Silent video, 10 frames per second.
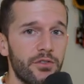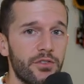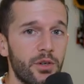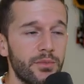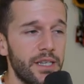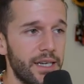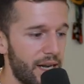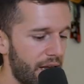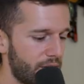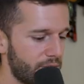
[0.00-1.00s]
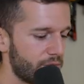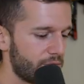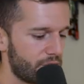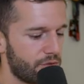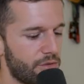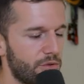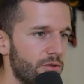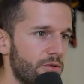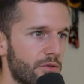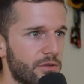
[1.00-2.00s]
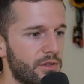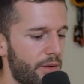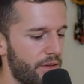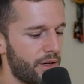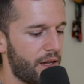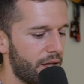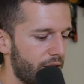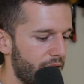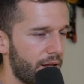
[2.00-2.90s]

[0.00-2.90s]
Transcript: from the client to do something like,